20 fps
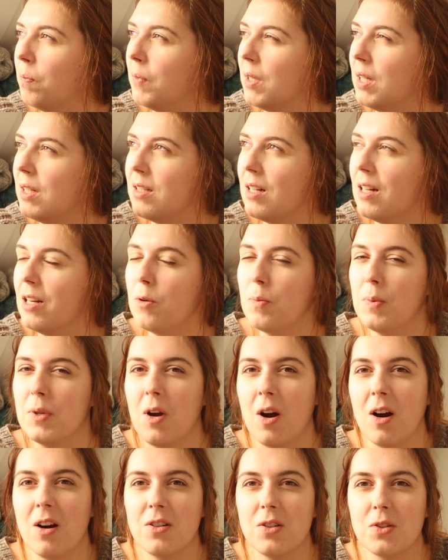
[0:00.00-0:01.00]
it's a little bit
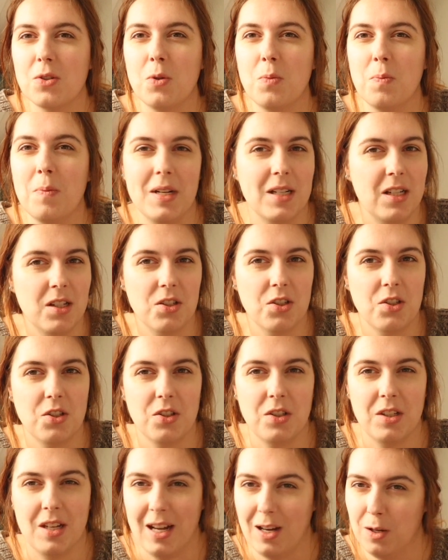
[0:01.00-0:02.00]
harder to manage
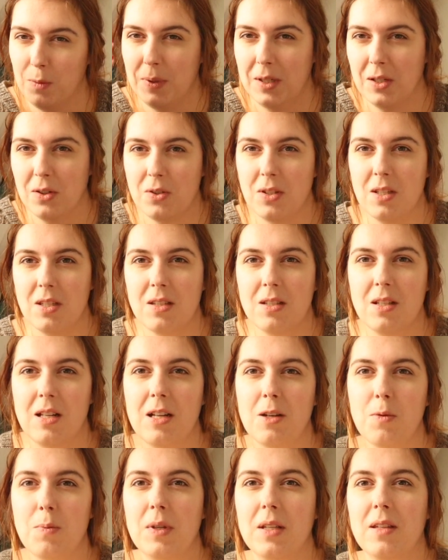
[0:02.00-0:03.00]
now because it's a
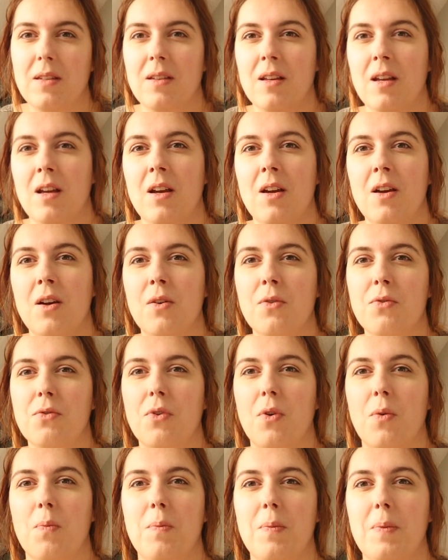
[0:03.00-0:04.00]
little bit
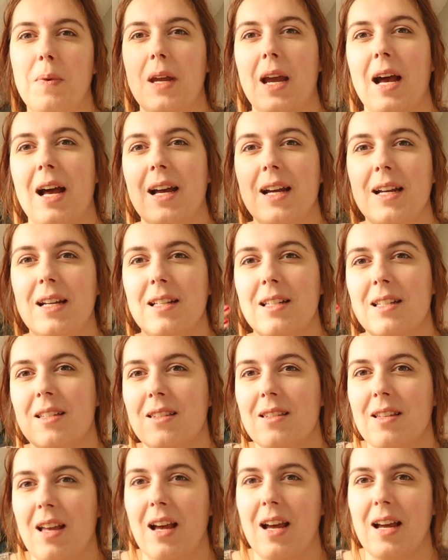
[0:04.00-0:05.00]
from behind
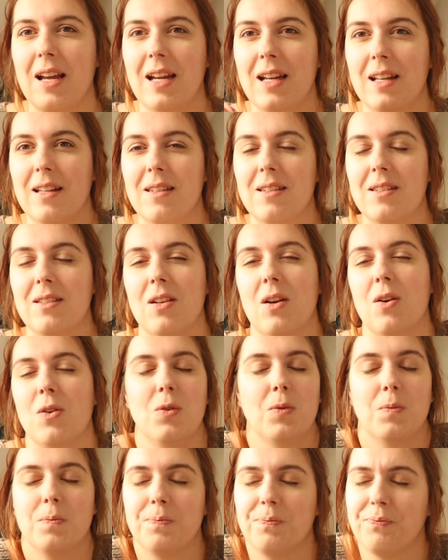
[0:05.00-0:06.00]
side,
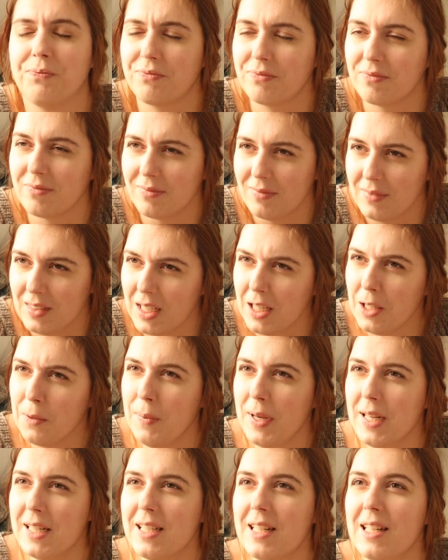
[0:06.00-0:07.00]
so it
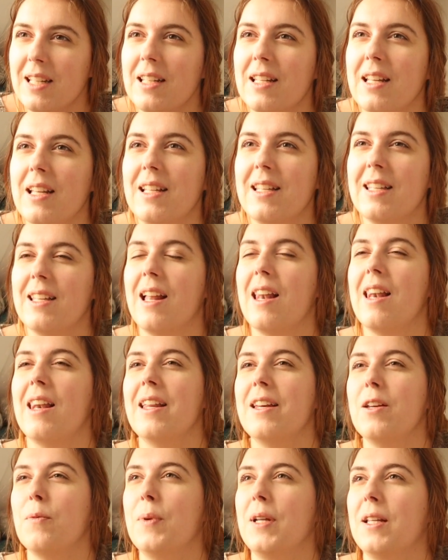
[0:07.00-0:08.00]
makes it a
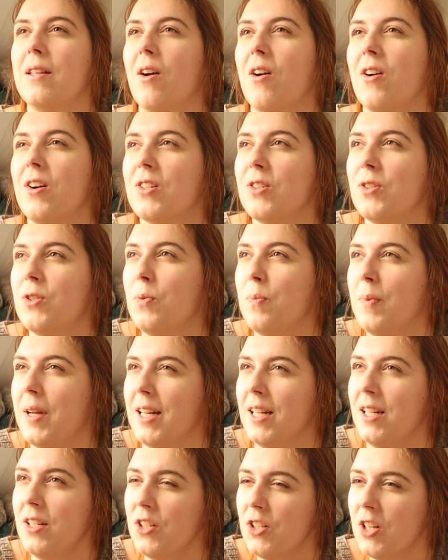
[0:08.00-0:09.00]
little bit harder to
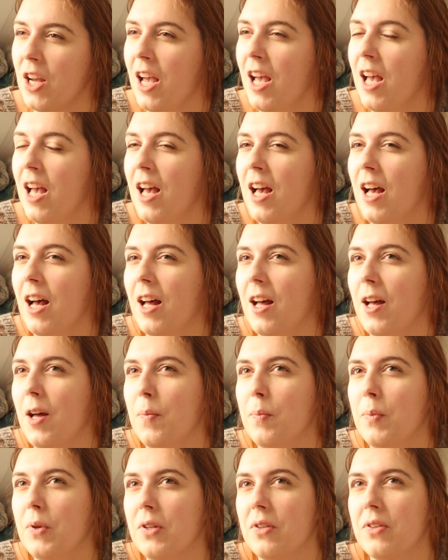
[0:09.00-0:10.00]
manage.
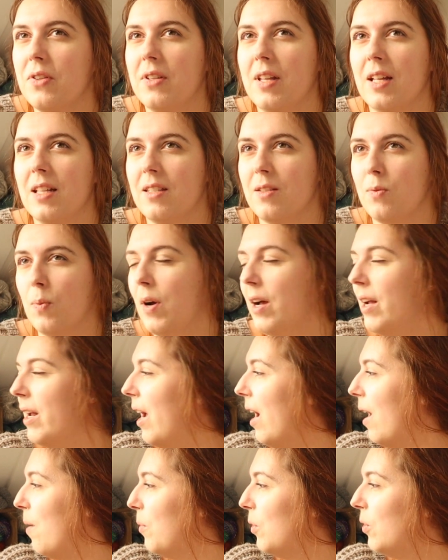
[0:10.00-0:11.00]
But that's why
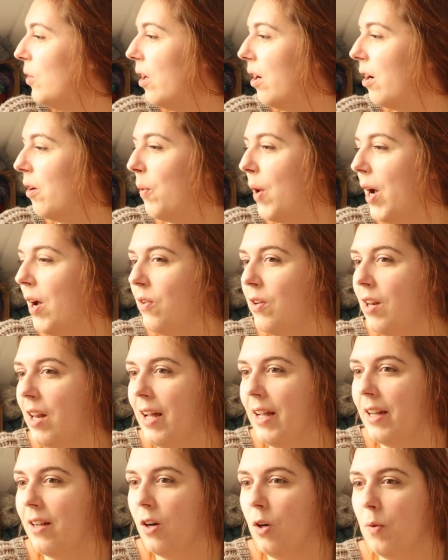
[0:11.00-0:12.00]
I'm looking around,
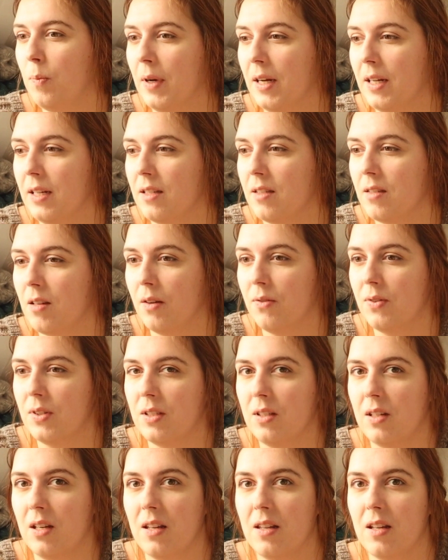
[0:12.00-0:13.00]
like all my stuff
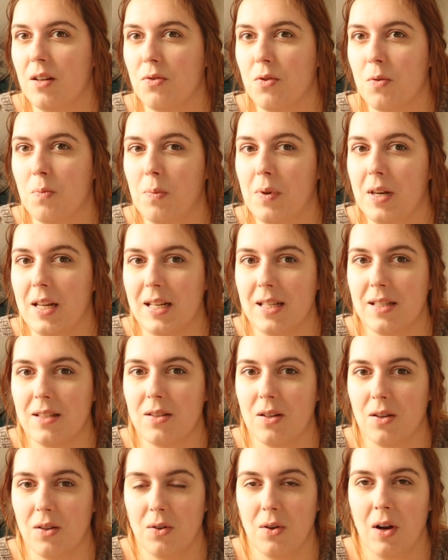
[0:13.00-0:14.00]
is in a different place,
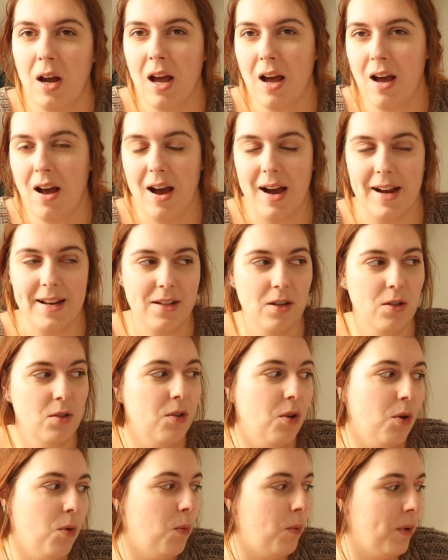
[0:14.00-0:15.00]
so I
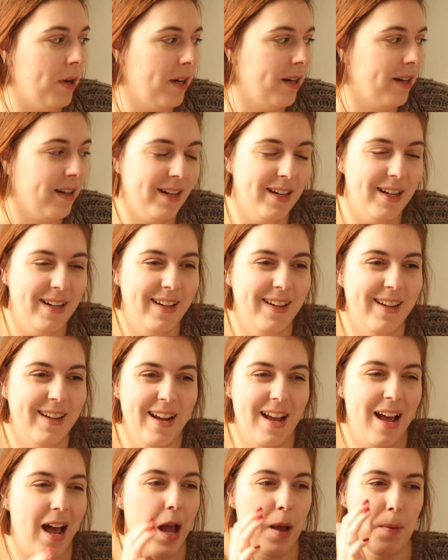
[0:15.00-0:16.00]
don't know where
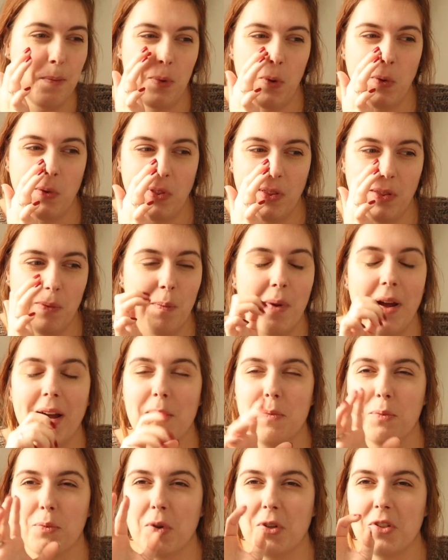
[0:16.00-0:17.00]
I put my
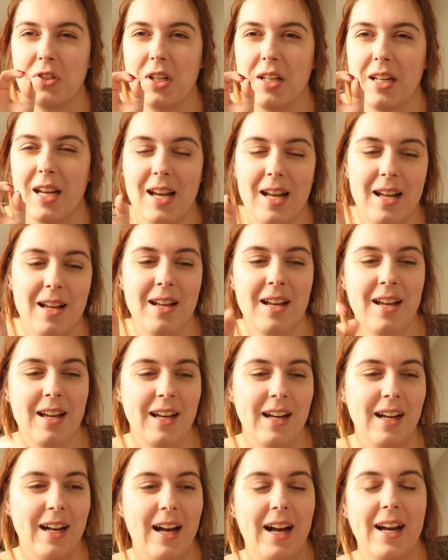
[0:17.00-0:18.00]
project. Yeah,
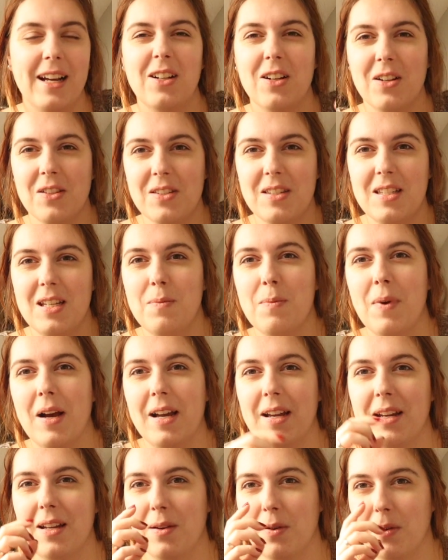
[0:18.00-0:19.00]
I can't see
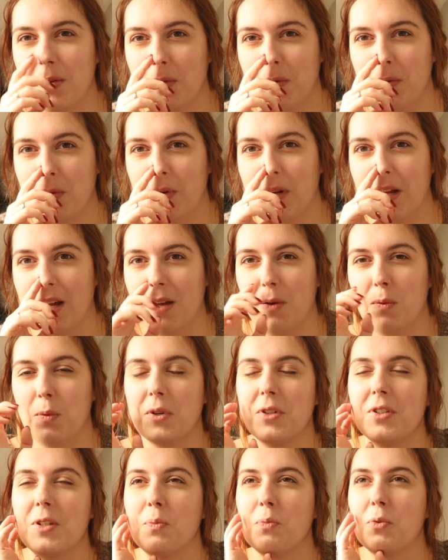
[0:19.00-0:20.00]
my
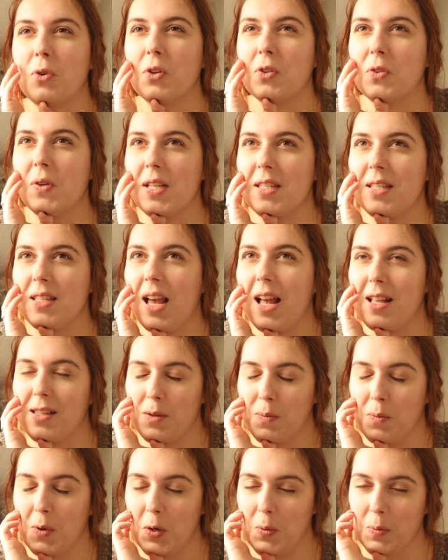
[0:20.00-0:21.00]
works in progress at
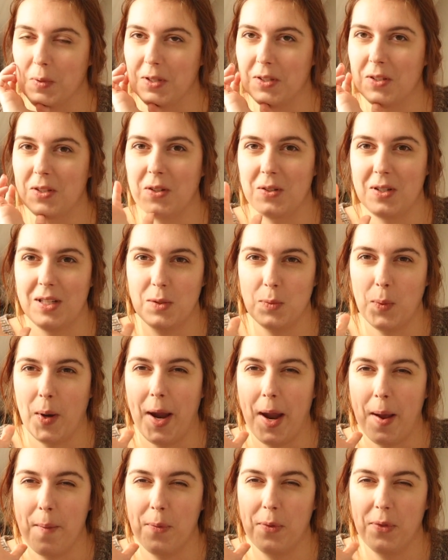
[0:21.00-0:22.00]
the moment, so that's
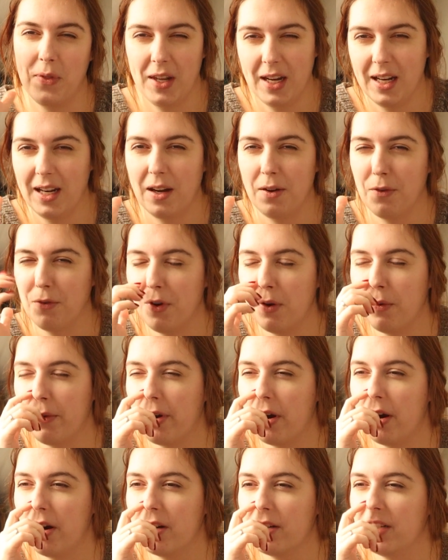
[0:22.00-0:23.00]
why I'm thinking very
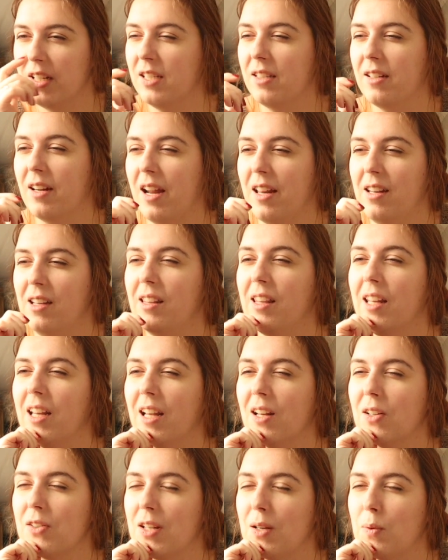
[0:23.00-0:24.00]
hard, is there anything
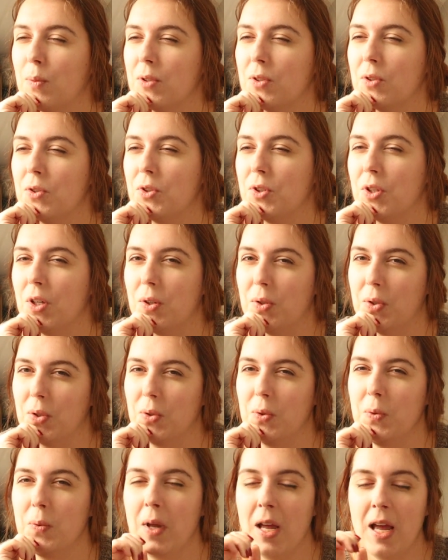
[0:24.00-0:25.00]
else I want to show
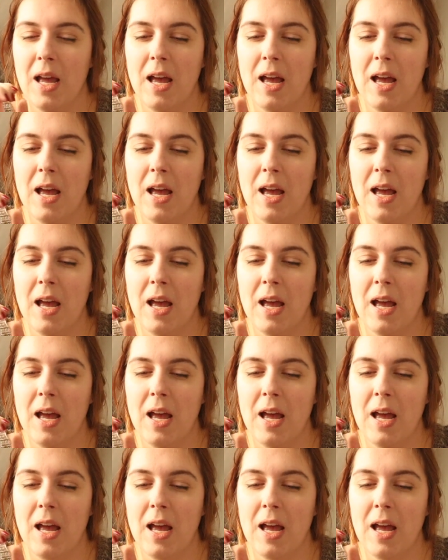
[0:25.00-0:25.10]
you?